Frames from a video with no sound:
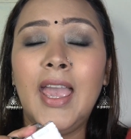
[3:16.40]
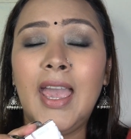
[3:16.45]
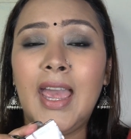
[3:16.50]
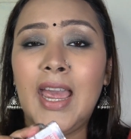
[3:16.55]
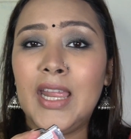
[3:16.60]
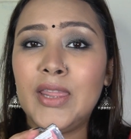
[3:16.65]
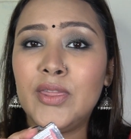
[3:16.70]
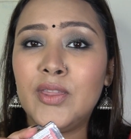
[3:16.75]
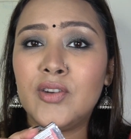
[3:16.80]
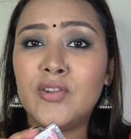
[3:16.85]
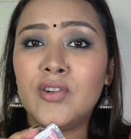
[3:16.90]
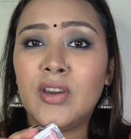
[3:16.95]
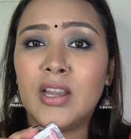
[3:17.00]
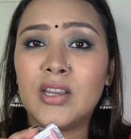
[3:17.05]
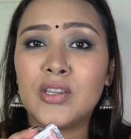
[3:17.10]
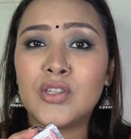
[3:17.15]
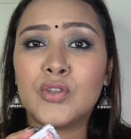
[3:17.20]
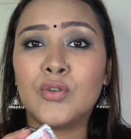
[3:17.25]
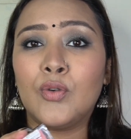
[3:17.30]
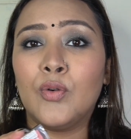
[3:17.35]
at the
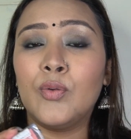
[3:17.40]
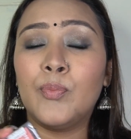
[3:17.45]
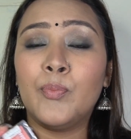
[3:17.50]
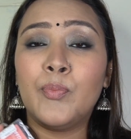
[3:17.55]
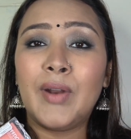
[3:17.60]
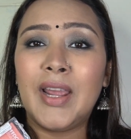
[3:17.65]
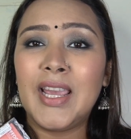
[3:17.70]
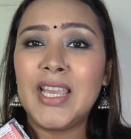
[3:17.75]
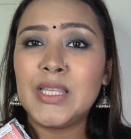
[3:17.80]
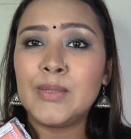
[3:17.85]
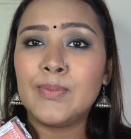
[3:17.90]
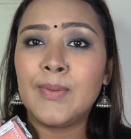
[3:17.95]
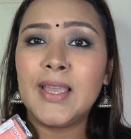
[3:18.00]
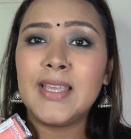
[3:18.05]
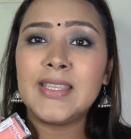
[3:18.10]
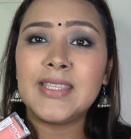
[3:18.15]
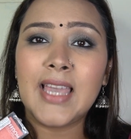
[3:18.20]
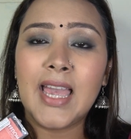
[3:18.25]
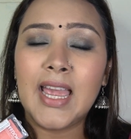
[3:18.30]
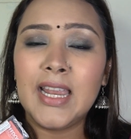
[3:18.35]
drugstore, price
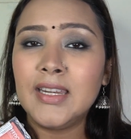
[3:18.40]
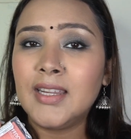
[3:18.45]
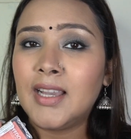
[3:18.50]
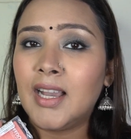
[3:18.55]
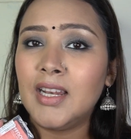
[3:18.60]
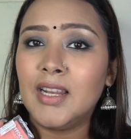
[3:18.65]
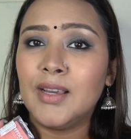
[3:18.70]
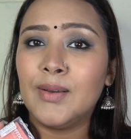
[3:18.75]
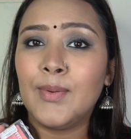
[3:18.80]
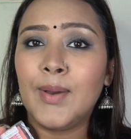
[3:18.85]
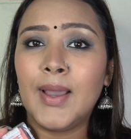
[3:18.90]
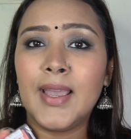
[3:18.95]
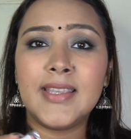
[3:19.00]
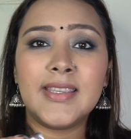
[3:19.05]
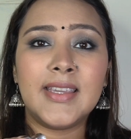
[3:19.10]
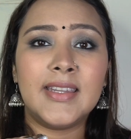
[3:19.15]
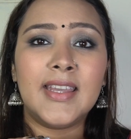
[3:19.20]
wise and color wise,